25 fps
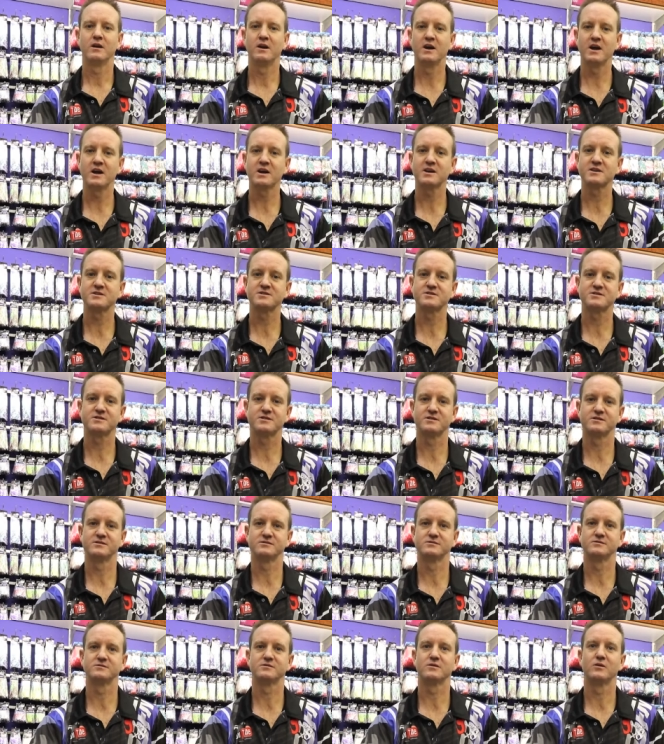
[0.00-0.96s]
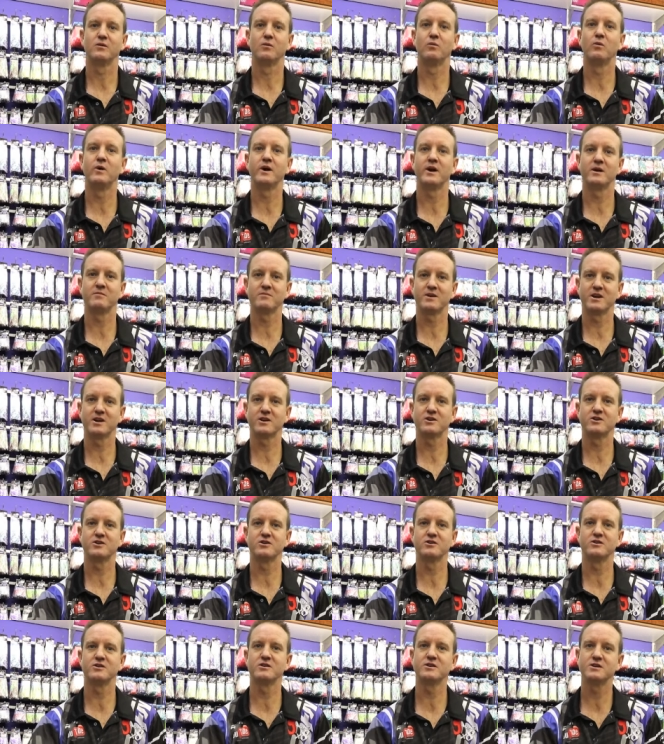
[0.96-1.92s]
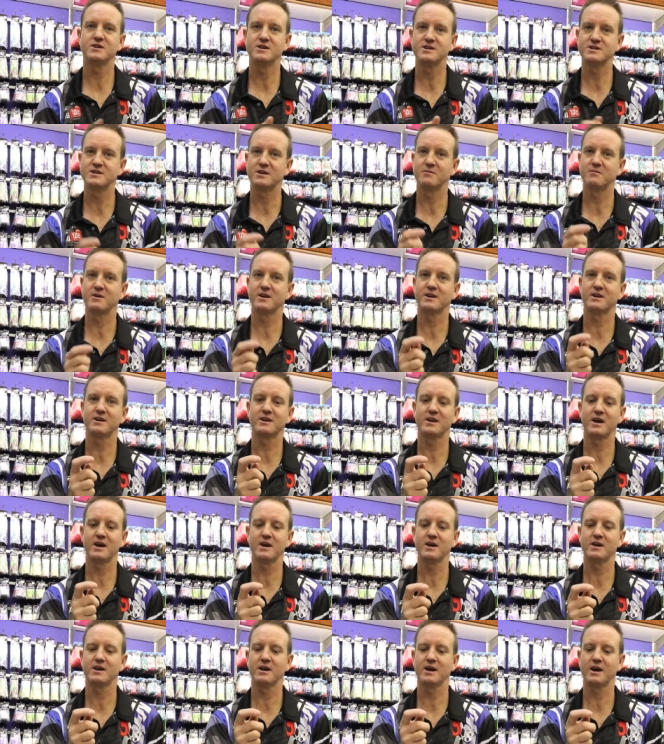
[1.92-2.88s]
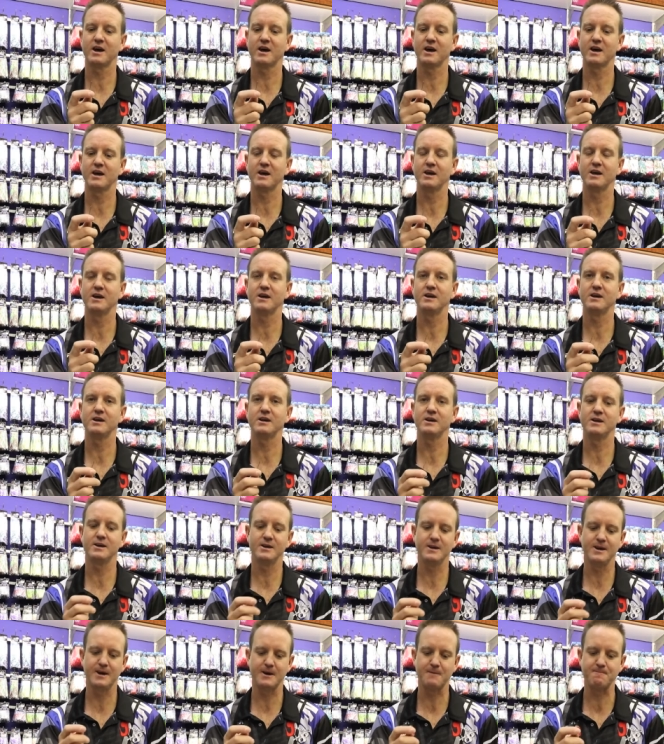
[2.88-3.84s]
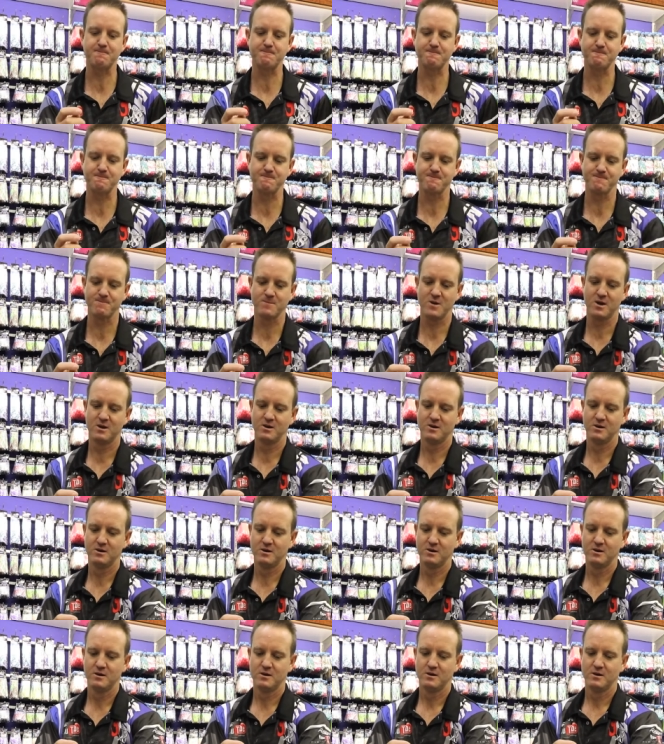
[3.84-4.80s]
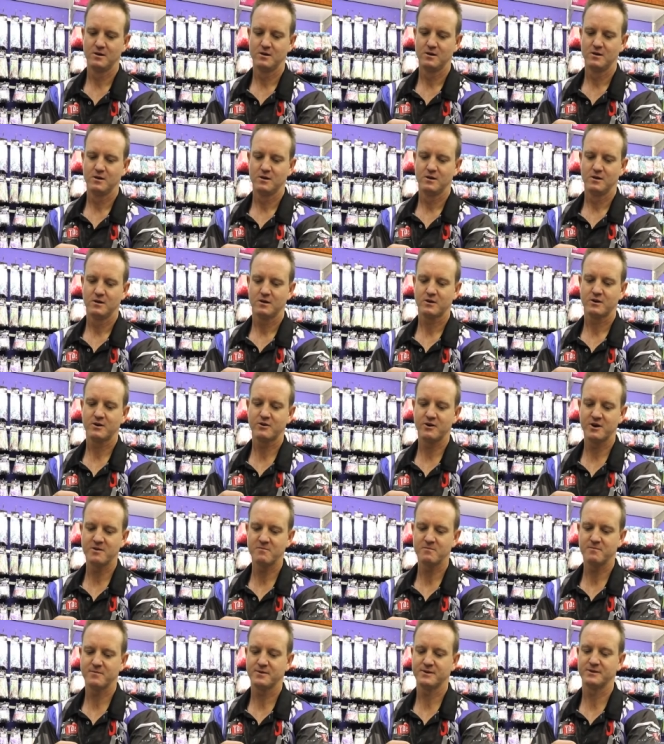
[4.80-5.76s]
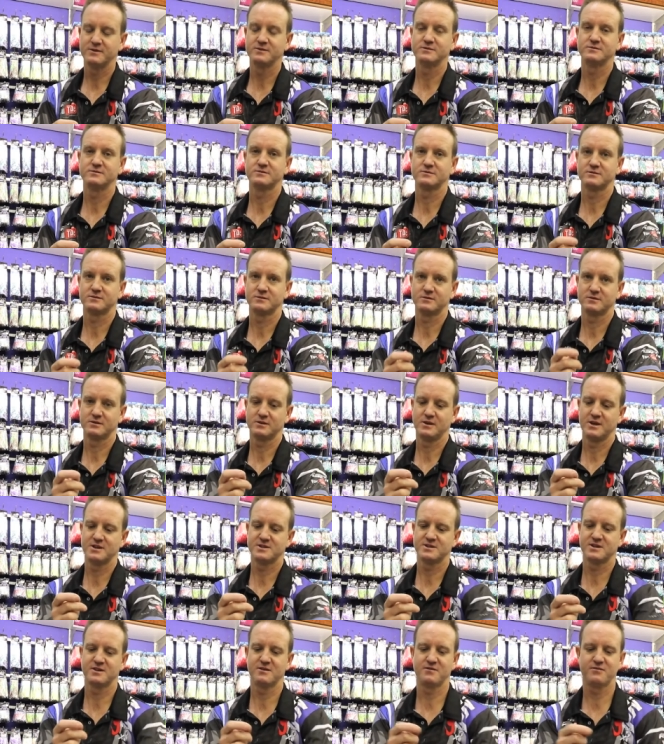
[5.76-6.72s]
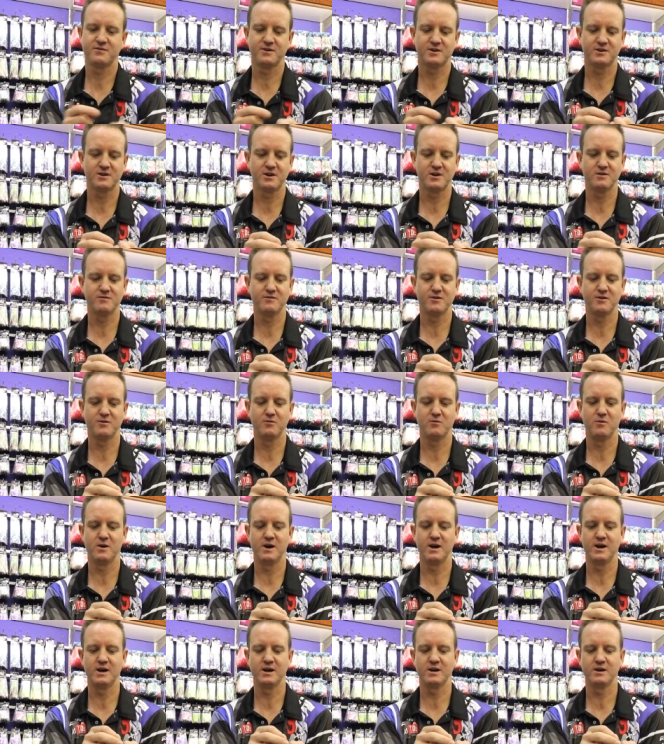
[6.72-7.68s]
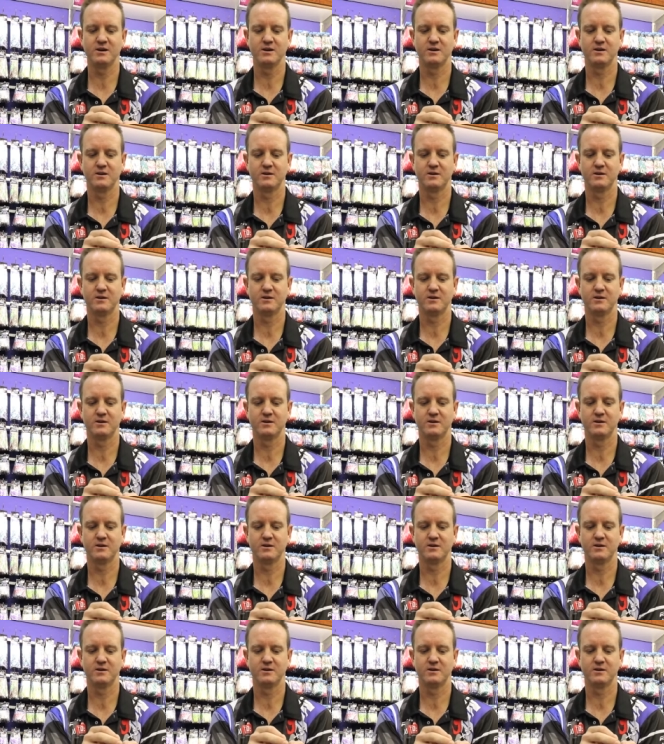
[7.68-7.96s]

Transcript: Next, what I'm going to do is I'm going to take a um, crimp. It's going to fit over the wire.